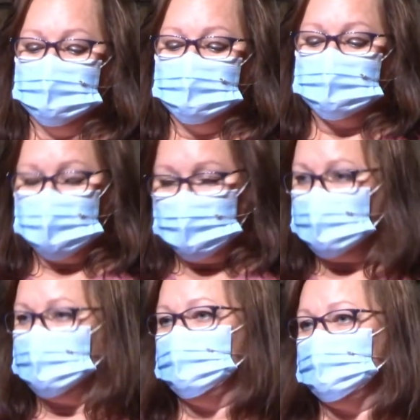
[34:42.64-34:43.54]

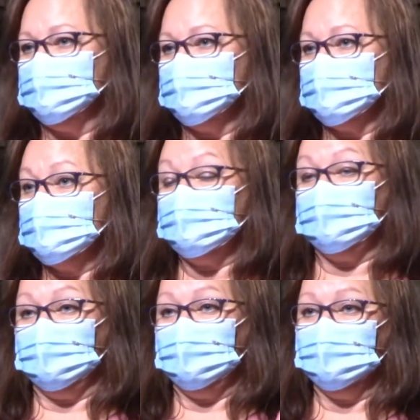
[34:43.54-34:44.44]
So,
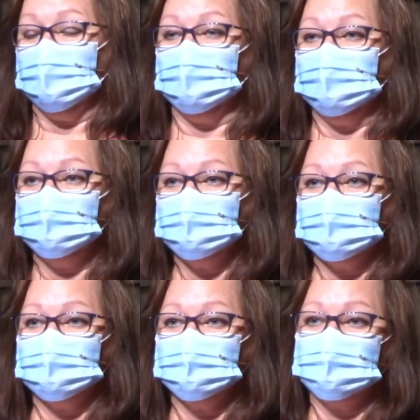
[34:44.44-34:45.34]
Today, I and
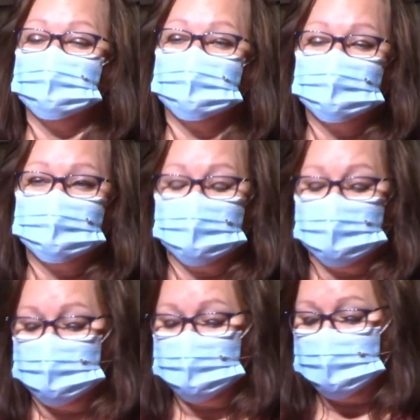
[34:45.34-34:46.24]
the leaders of First
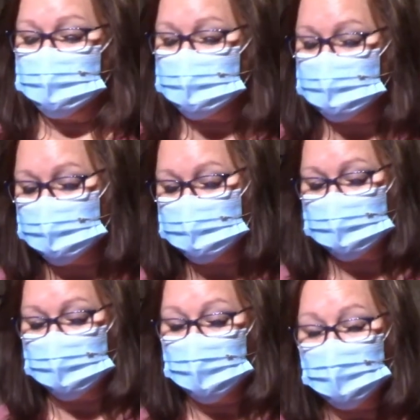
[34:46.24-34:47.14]
United Methodist
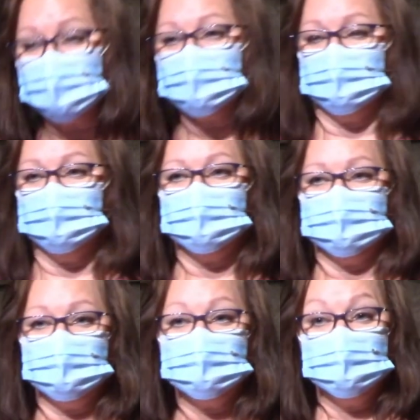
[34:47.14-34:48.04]
Church are
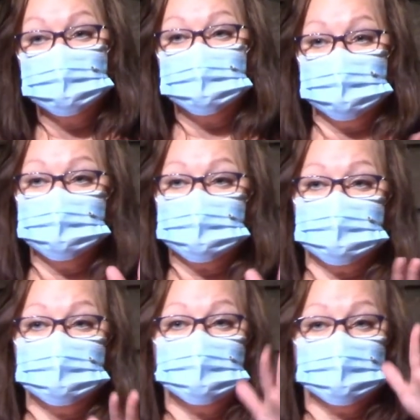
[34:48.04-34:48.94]
honored that you choose
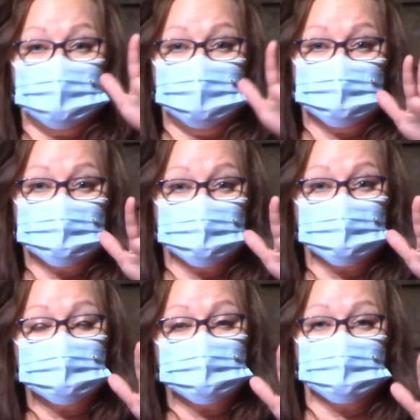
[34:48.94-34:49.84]
to give your financial
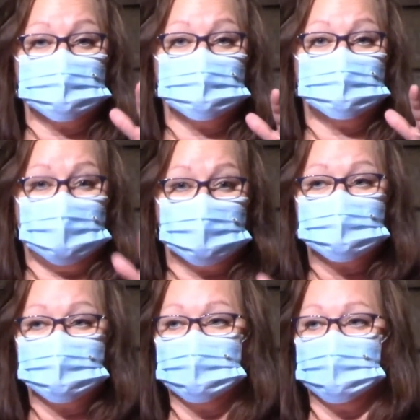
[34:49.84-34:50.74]
resources
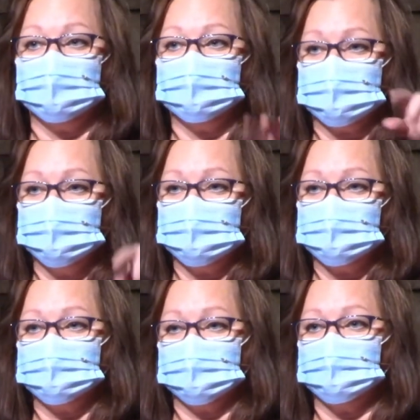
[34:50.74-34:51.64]
back to God through
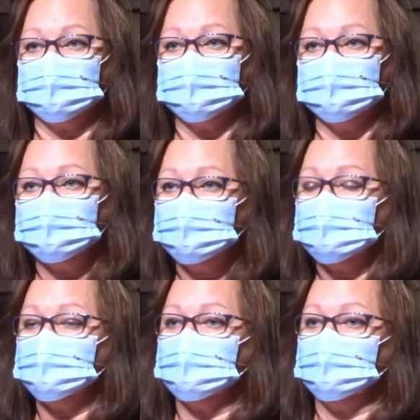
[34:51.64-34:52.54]
this church so that
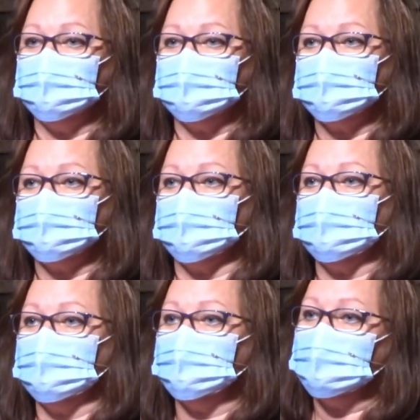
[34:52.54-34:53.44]
mission and
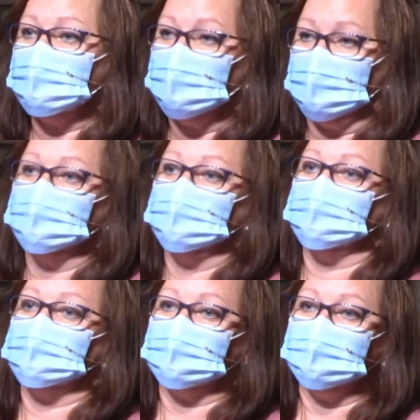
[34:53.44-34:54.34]
ministry can be
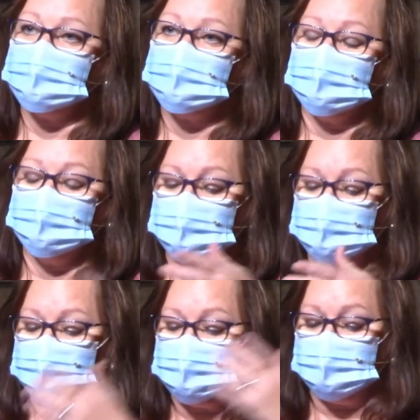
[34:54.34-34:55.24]
accomplished in this
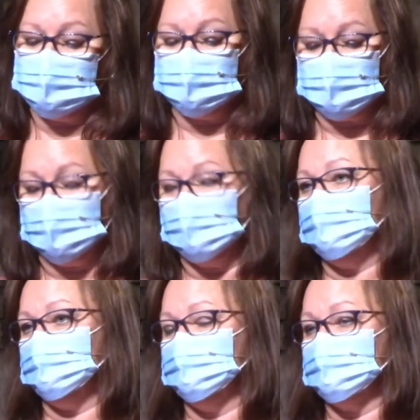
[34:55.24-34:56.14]
community and
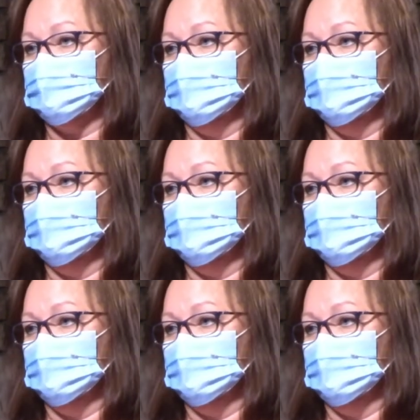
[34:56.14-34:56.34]
abroad.